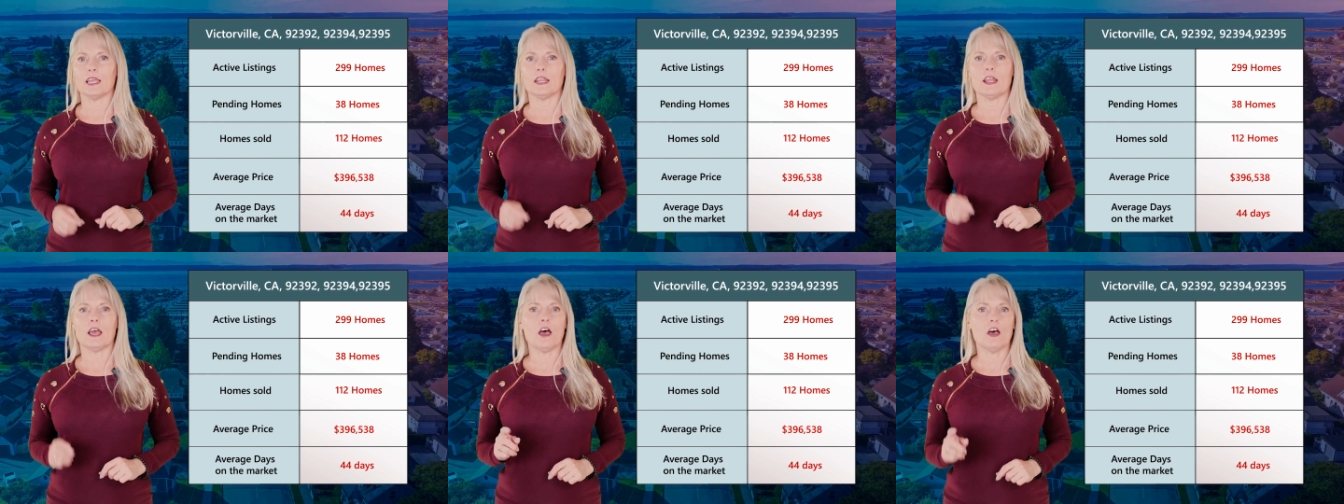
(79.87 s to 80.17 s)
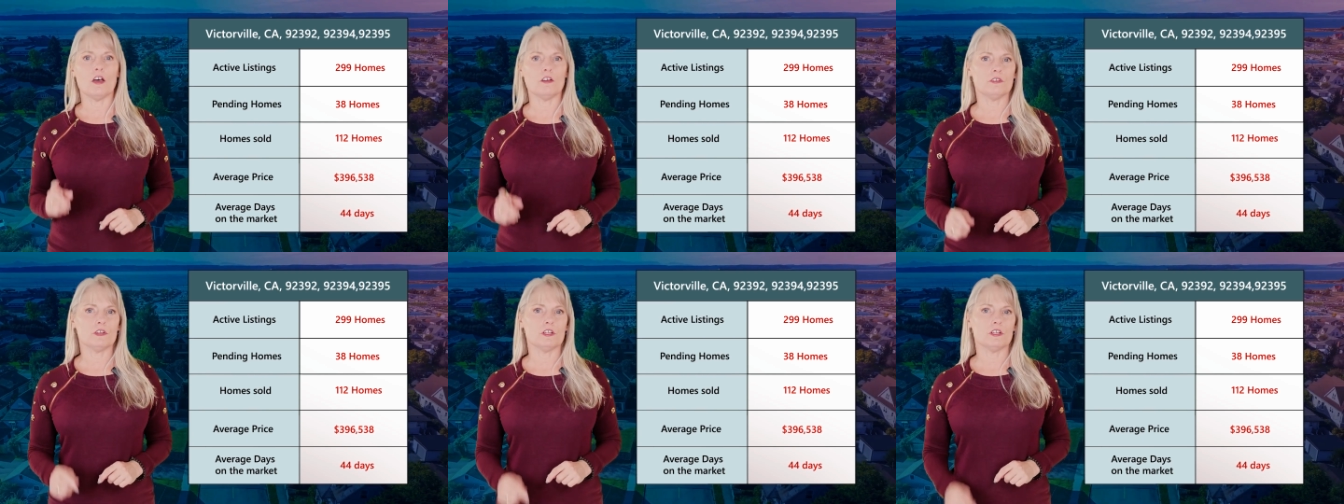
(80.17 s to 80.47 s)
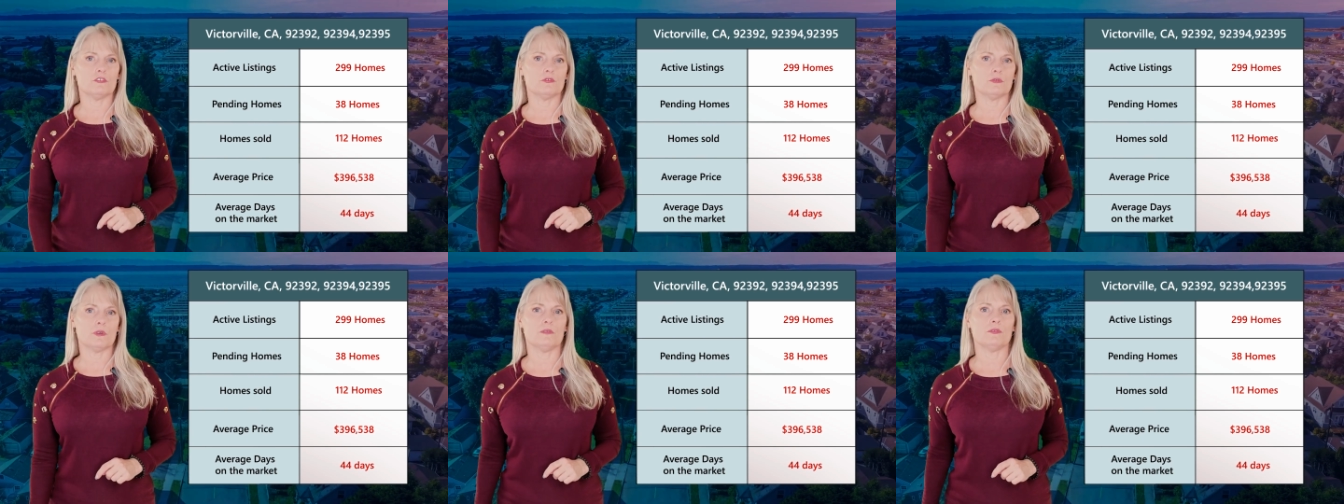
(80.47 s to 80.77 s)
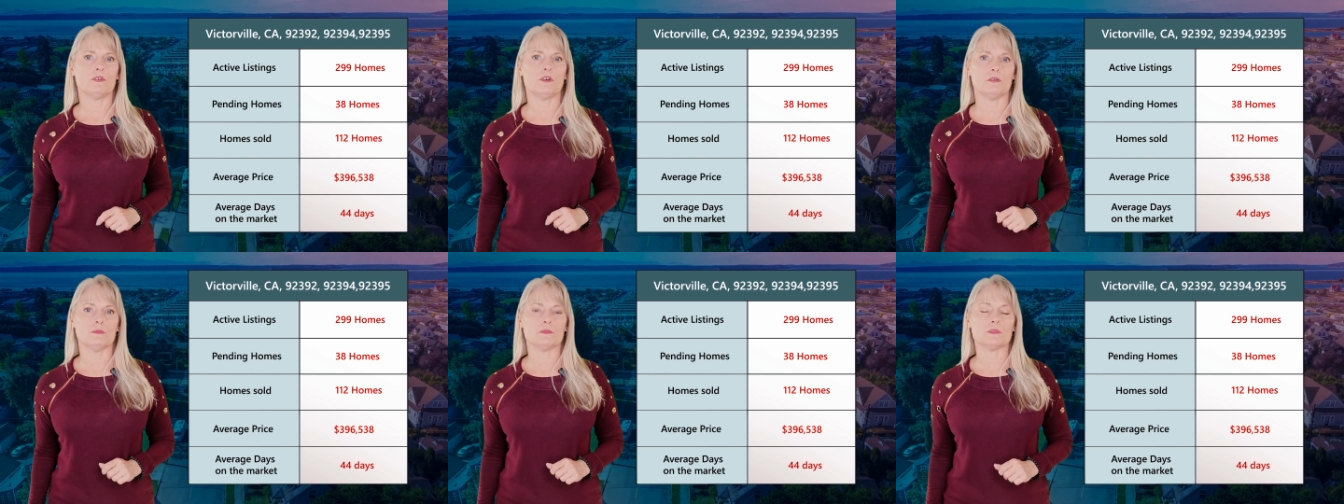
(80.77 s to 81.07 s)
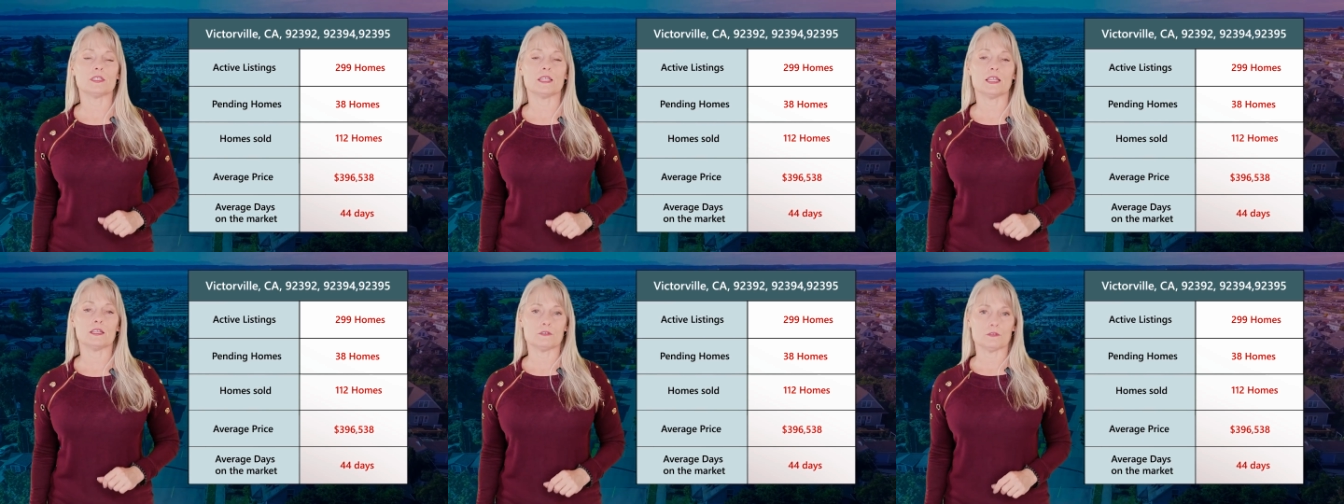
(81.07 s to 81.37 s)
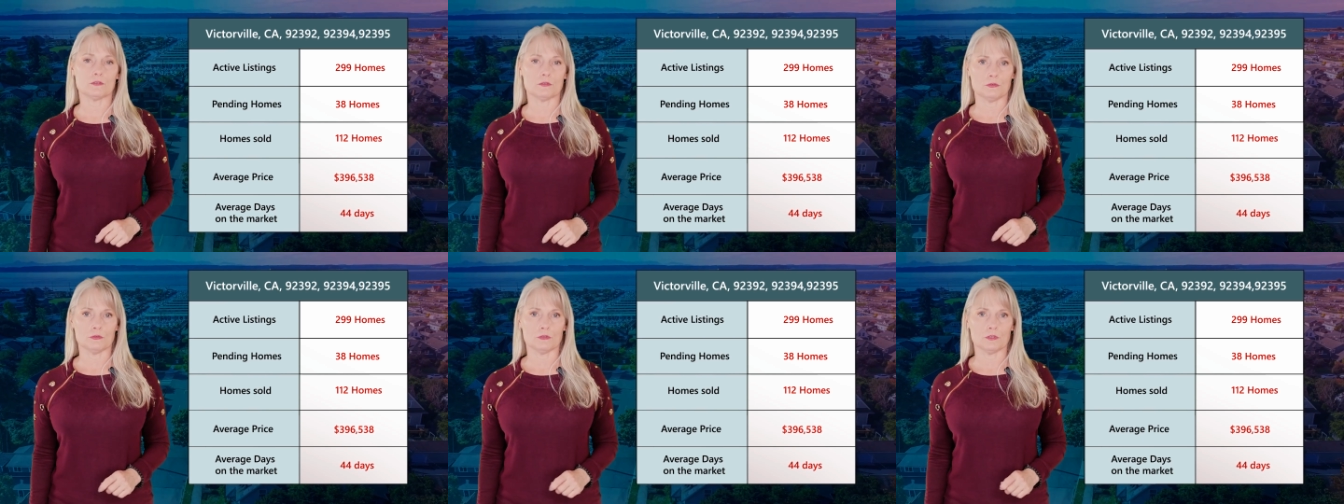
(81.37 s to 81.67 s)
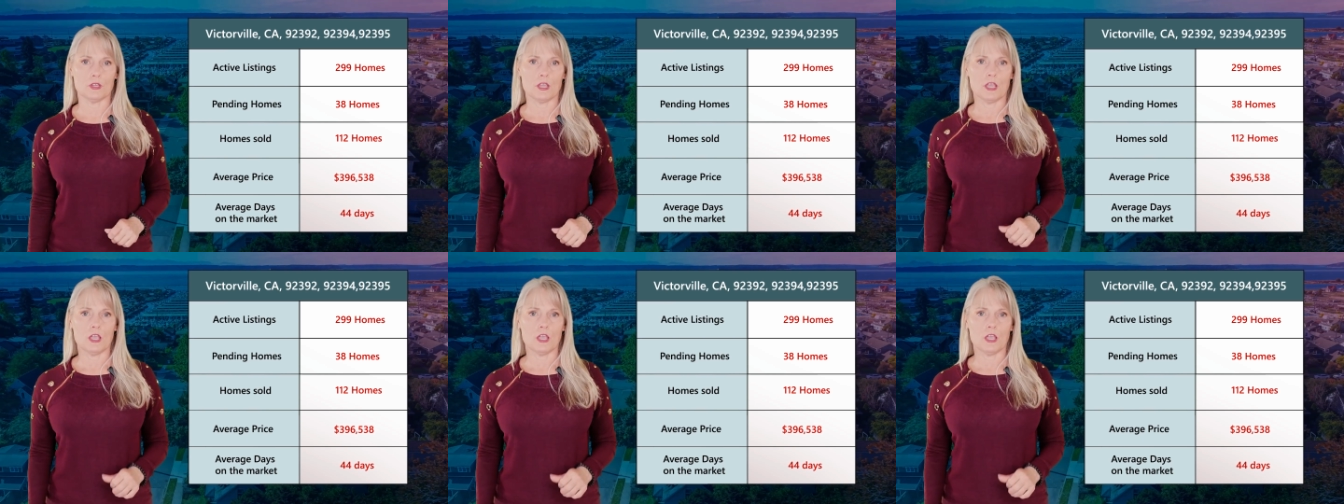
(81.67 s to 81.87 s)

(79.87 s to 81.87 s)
and 112 homes that sold.